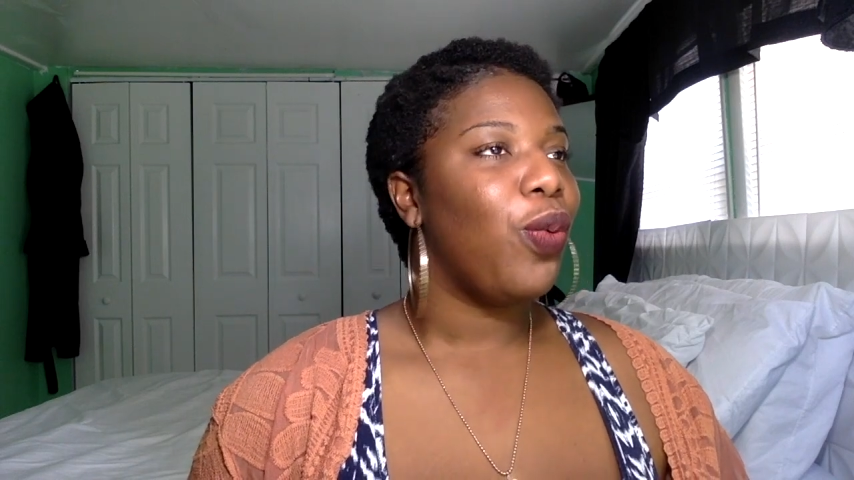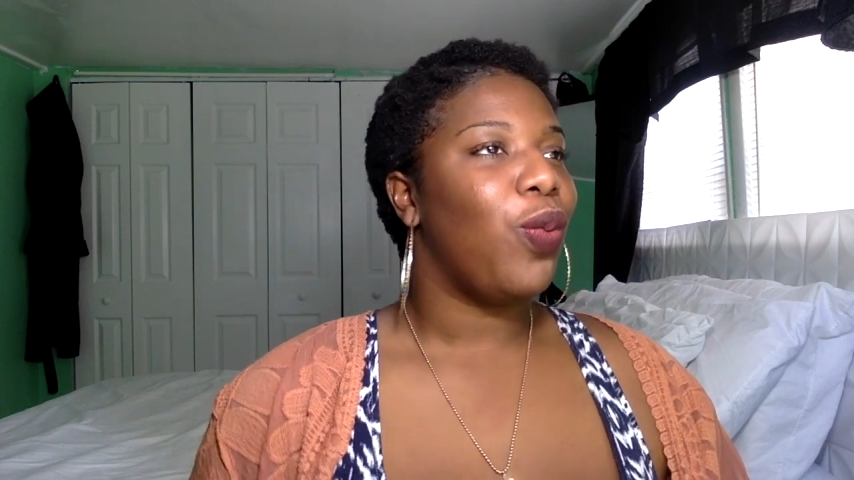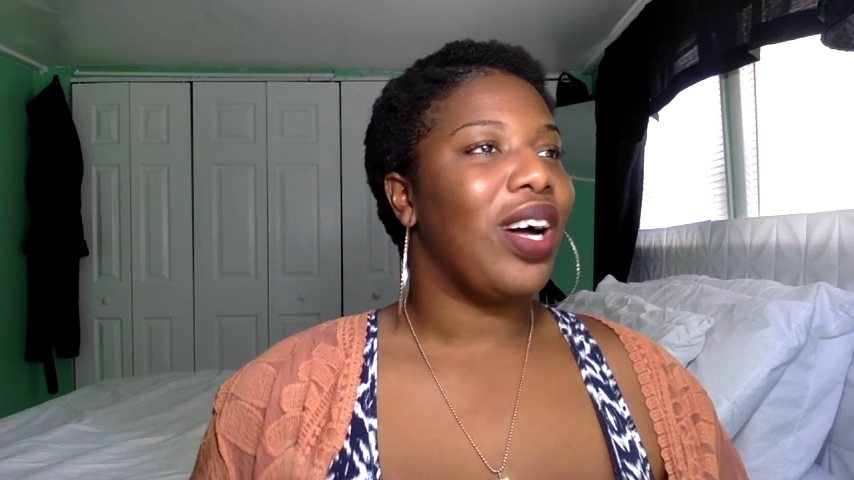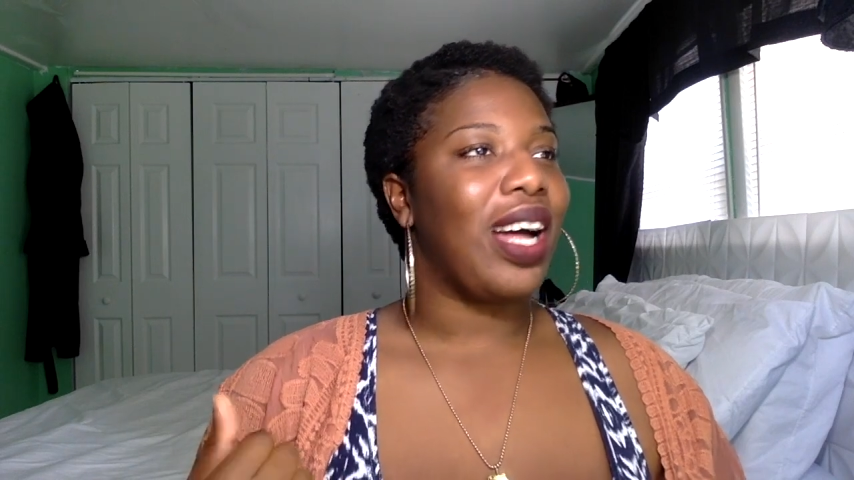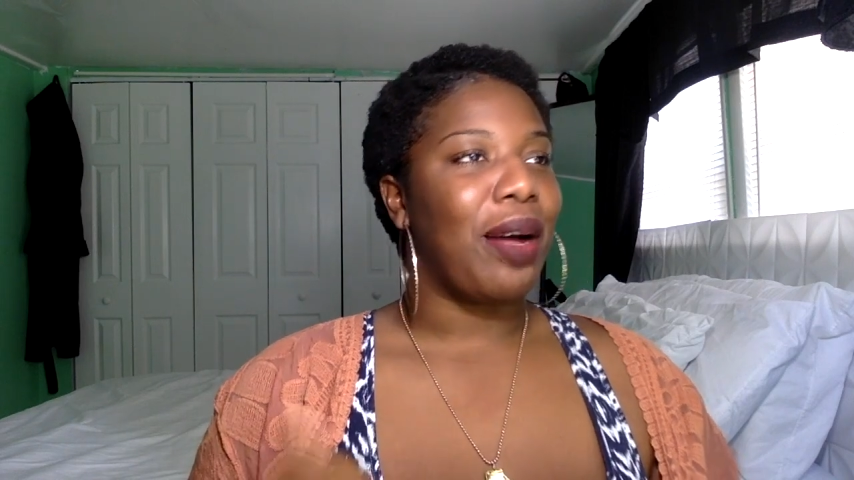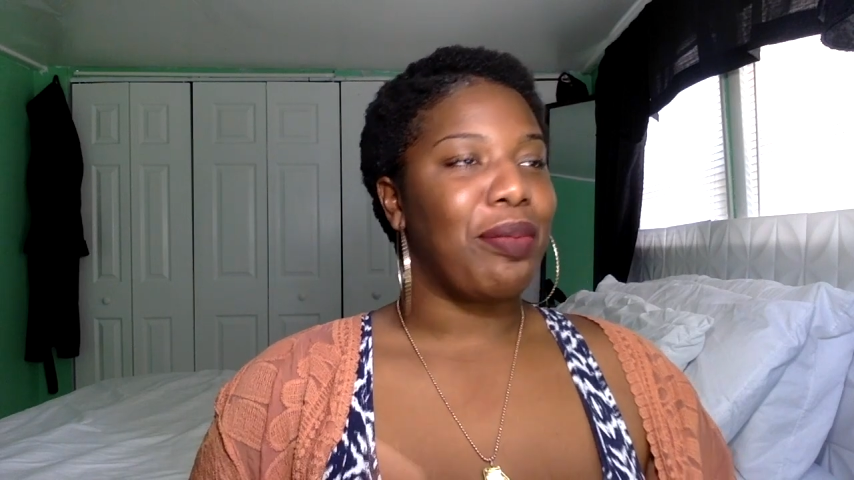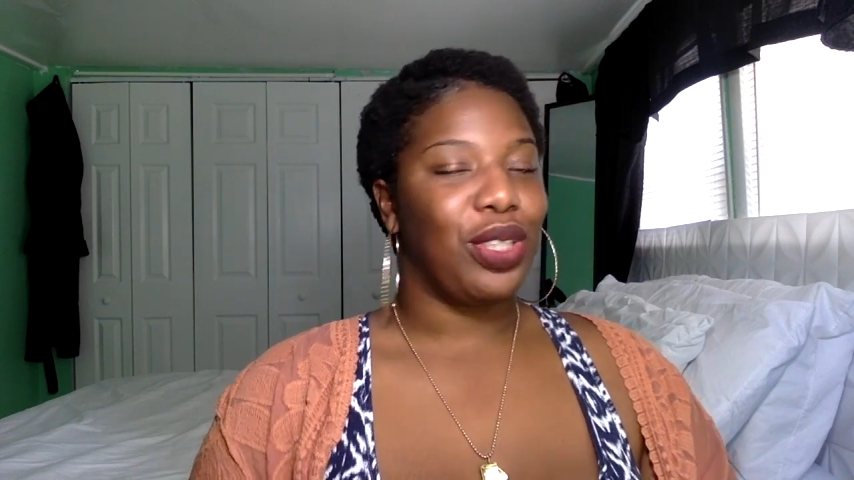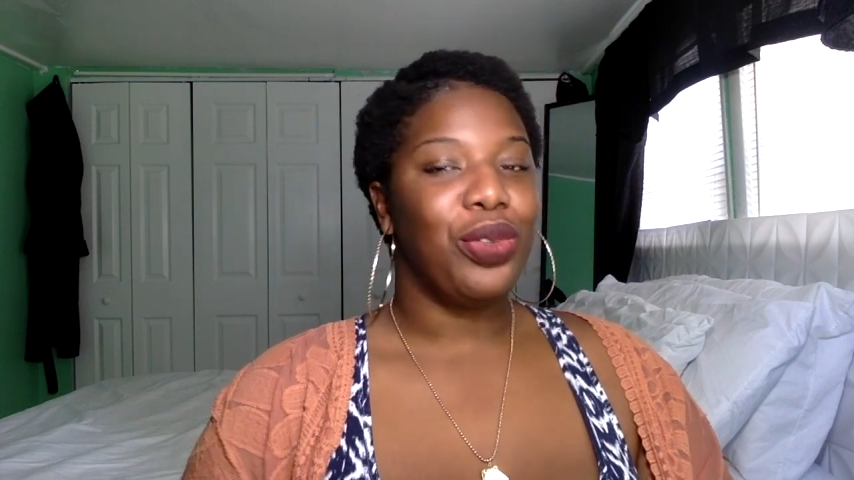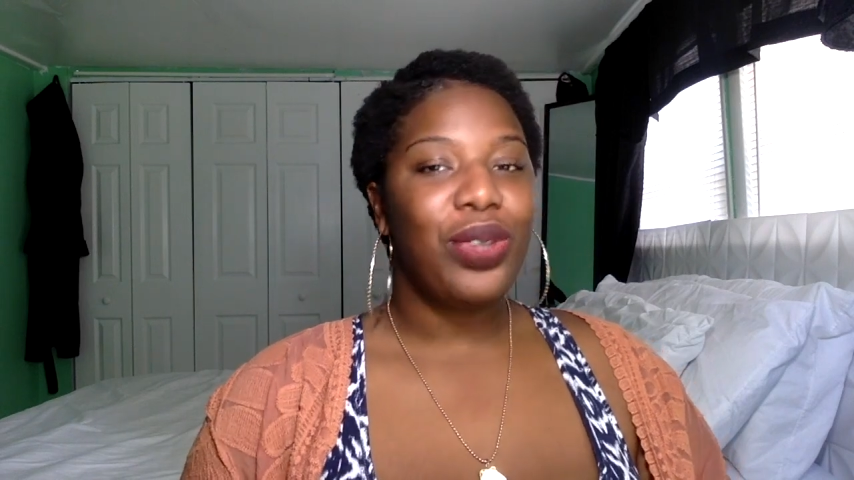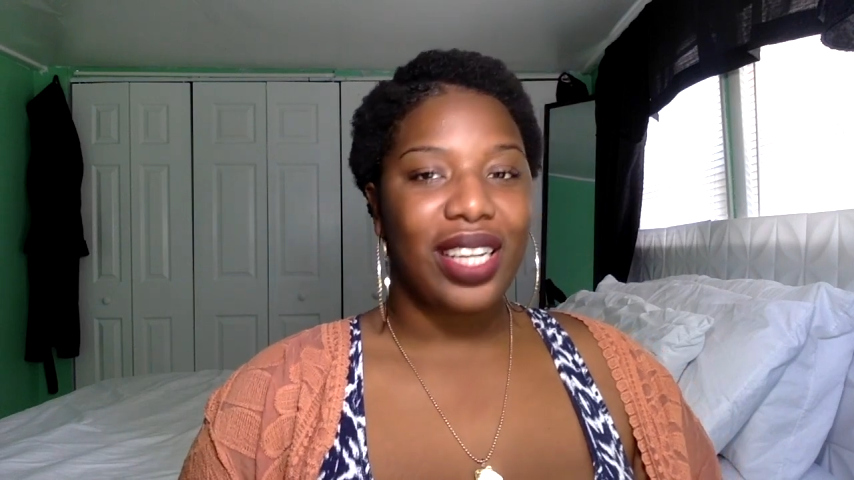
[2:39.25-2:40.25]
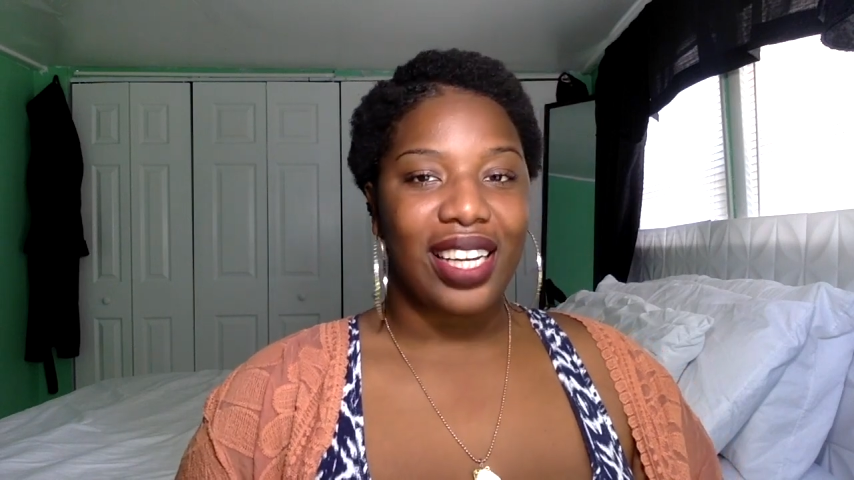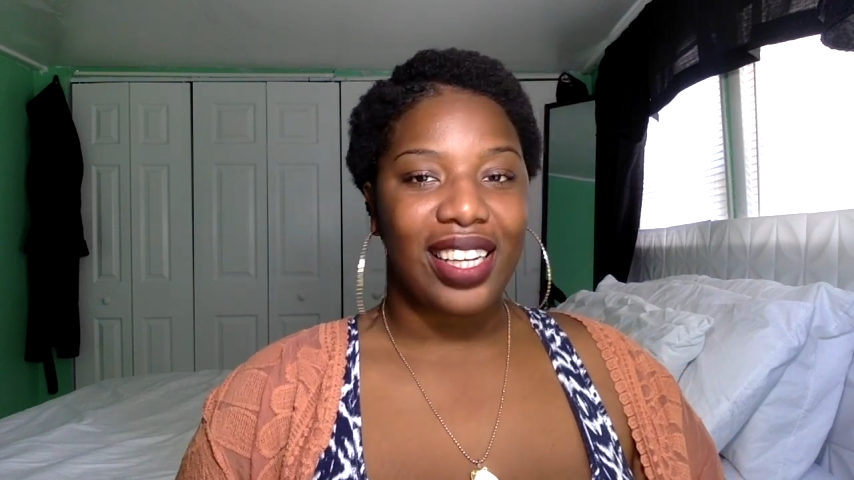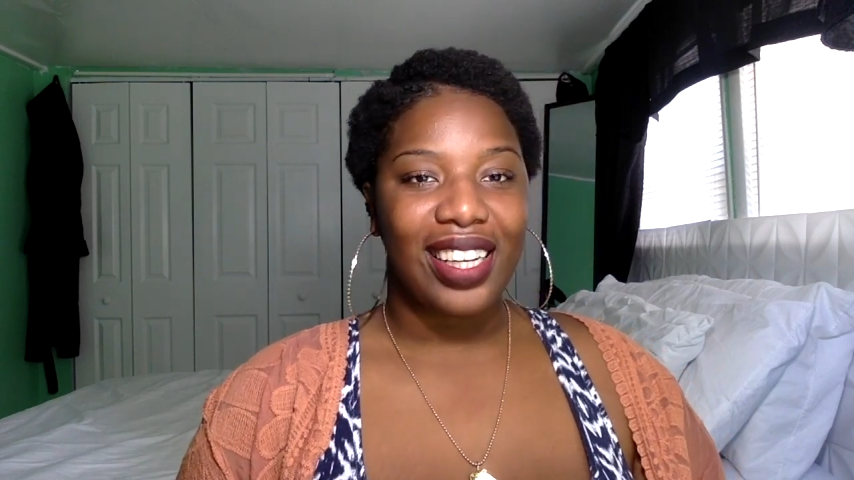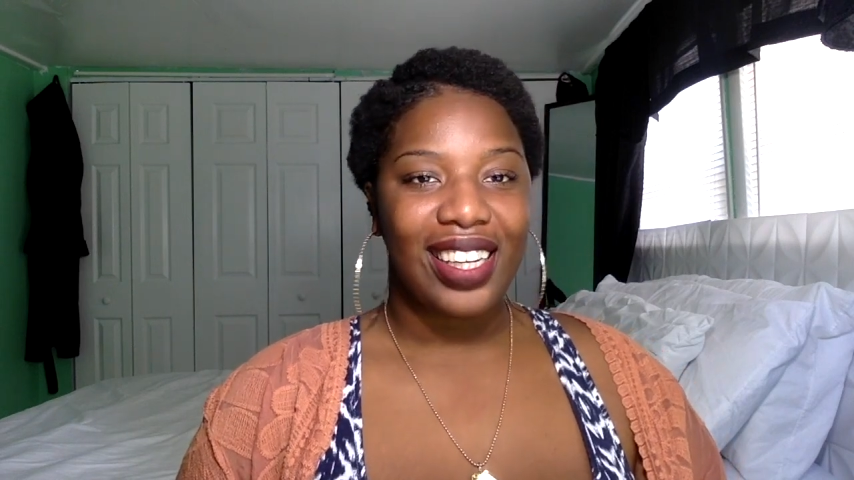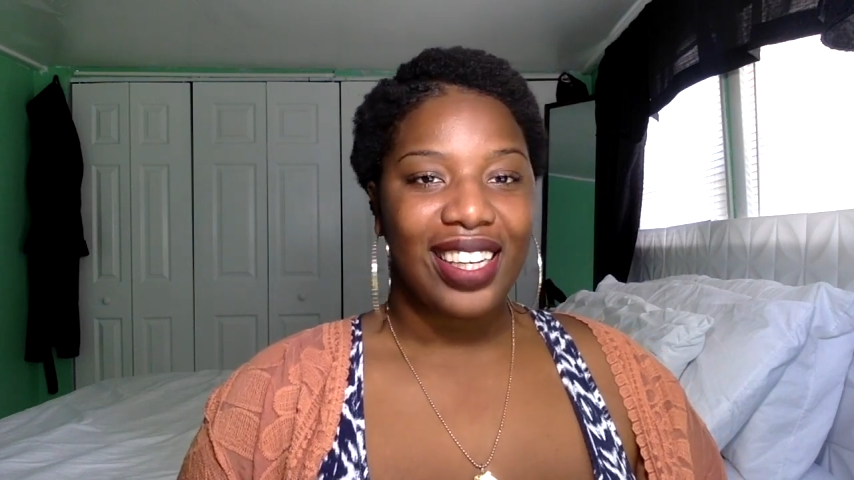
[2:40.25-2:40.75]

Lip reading: what I'm doing